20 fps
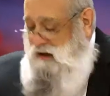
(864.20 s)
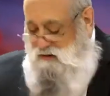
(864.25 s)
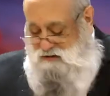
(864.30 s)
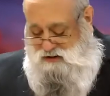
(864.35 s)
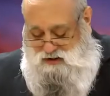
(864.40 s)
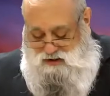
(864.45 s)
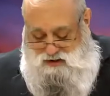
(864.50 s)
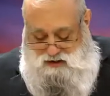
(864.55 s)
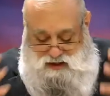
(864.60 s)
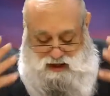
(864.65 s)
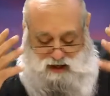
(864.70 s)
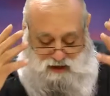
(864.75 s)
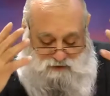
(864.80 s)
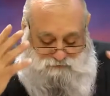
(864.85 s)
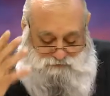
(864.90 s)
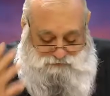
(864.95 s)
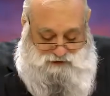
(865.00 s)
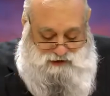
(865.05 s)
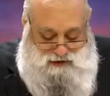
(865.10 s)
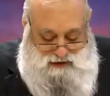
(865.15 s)
out to the
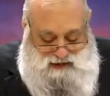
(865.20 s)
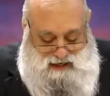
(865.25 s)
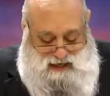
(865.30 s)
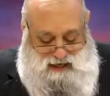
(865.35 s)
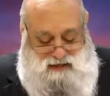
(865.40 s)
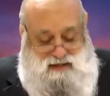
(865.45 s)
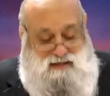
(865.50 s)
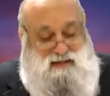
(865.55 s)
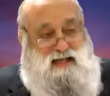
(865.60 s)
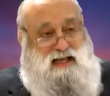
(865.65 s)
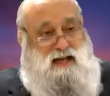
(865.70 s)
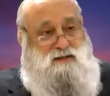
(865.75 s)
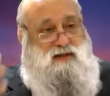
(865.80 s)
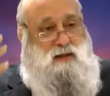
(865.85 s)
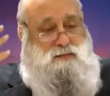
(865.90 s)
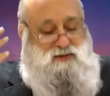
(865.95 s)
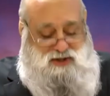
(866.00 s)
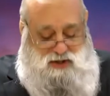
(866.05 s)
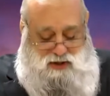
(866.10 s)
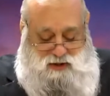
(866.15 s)
unaffiliated, to give
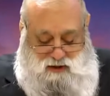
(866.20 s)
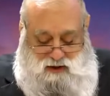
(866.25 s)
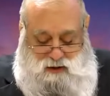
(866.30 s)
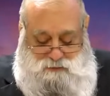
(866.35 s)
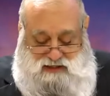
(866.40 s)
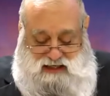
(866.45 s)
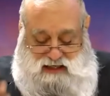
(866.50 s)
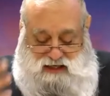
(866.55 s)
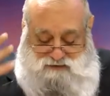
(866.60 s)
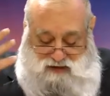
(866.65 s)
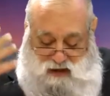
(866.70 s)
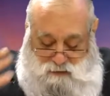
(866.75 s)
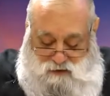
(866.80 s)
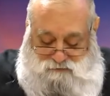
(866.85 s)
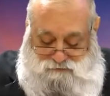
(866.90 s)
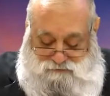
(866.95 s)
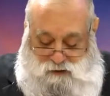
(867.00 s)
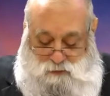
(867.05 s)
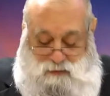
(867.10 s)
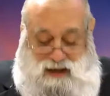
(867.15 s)
them shiurim, to give them
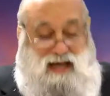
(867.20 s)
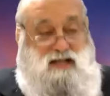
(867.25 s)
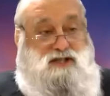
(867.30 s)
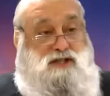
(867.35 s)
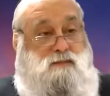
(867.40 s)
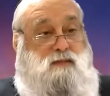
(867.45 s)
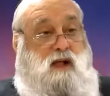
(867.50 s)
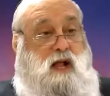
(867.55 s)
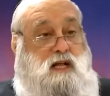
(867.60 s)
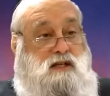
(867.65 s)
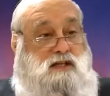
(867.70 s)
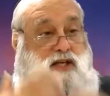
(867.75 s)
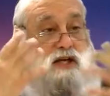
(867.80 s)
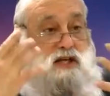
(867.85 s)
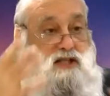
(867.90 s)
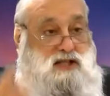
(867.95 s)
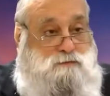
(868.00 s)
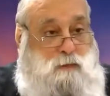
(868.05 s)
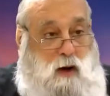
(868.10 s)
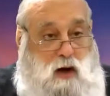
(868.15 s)
information, to
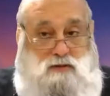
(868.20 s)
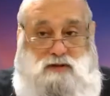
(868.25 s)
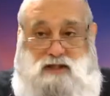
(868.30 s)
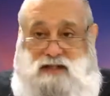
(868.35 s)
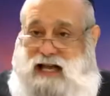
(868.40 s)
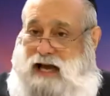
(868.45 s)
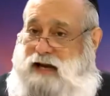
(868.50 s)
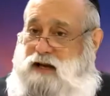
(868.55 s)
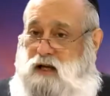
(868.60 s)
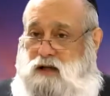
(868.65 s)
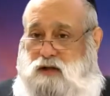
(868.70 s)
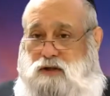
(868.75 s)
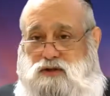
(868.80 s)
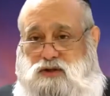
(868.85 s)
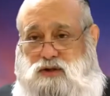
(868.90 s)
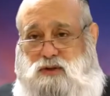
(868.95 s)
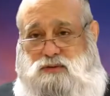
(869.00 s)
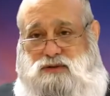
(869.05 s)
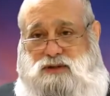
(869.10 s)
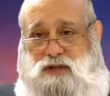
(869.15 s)
expose secular
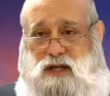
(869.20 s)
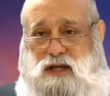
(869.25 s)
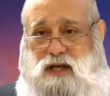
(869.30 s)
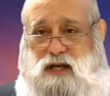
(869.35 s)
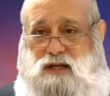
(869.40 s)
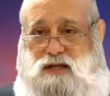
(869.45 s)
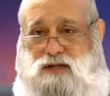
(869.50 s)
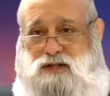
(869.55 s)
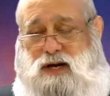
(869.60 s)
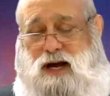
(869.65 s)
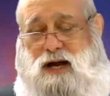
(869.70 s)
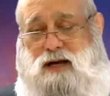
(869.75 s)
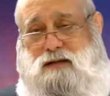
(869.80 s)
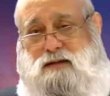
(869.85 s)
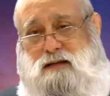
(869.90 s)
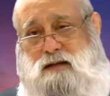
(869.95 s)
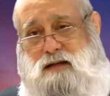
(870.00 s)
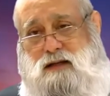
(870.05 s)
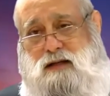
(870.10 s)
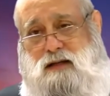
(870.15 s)
Jews to Yiddishkeit.
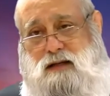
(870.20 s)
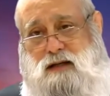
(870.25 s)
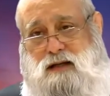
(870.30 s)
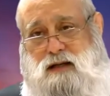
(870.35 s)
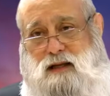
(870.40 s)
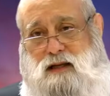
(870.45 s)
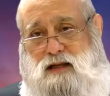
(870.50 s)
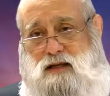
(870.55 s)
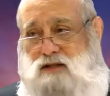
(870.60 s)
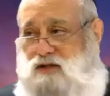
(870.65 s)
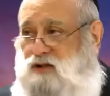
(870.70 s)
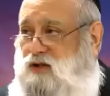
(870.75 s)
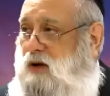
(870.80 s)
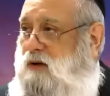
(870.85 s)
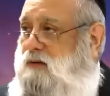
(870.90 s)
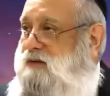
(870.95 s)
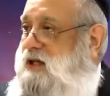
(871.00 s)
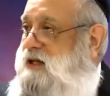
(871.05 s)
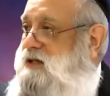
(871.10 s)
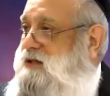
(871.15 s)

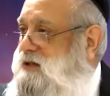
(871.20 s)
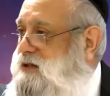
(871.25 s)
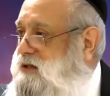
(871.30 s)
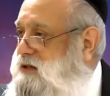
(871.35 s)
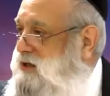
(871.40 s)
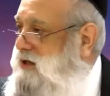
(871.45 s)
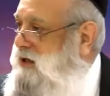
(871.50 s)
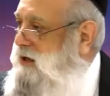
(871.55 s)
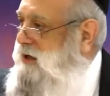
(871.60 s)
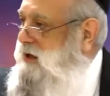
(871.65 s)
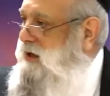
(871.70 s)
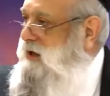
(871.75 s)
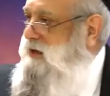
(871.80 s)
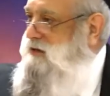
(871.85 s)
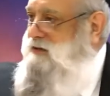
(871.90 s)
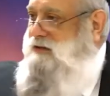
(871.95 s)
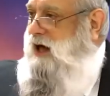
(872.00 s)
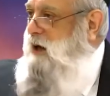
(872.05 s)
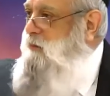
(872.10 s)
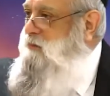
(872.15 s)
So this
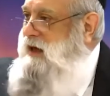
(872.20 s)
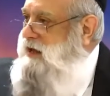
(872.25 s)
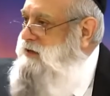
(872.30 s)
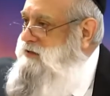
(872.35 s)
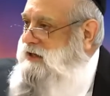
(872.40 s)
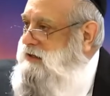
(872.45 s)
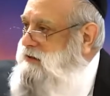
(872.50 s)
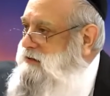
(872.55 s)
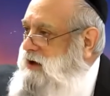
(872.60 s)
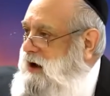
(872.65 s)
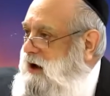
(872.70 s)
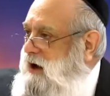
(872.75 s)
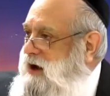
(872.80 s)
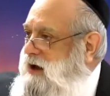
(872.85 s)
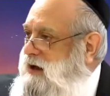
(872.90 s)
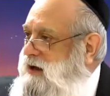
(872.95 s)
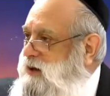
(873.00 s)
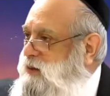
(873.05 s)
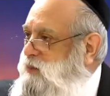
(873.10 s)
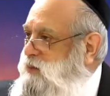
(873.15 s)
is an amazing
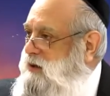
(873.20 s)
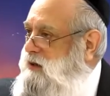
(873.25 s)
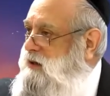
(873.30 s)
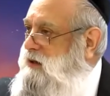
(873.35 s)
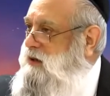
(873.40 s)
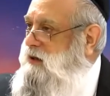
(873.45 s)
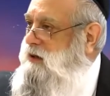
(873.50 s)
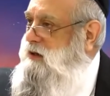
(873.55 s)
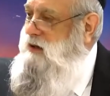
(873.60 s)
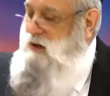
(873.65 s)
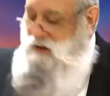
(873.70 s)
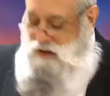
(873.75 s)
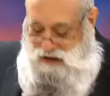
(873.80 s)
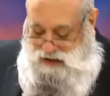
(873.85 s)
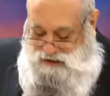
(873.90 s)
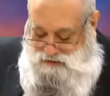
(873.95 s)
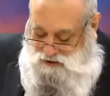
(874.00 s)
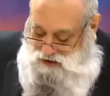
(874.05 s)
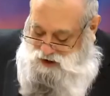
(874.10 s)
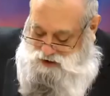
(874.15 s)
time.
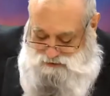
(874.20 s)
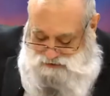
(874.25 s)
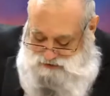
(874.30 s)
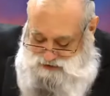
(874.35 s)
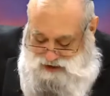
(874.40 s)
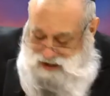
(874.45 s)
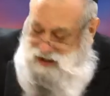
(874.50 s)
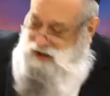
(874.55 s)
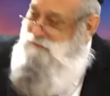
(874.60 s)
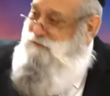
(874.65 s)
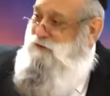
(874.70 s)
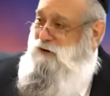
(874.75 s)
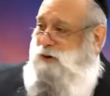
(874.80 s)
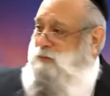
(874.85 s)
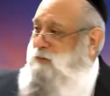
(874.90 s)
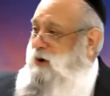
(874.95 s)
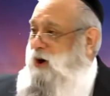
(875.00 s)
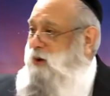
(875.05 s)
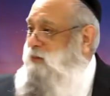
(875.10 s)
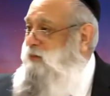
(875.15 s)
And don't think for
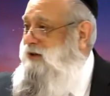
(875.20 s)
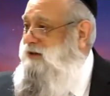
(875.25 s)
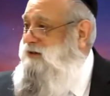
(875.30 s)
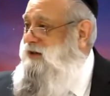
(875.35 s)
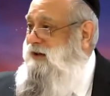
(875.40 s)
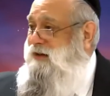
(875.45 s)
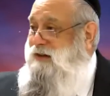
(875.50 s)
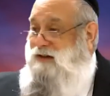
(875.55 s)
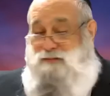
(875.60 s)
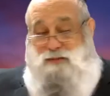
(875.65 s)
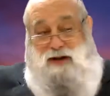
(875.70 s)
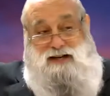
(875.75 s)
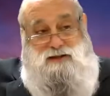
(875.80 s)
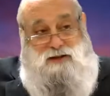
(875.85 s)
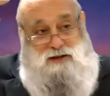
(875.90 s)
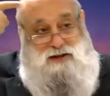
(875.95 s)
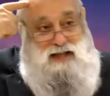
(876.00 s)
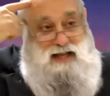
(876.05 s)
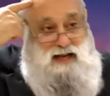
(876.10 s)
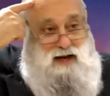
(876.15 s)
a moment, when
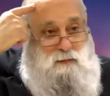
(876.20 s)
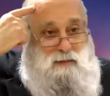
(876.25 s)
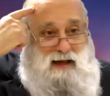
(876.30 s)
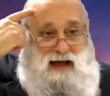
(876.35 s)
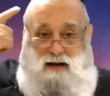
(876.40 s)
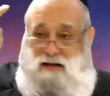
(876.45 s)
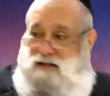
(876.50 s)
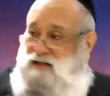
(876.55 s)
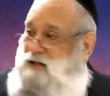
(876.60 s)
you think about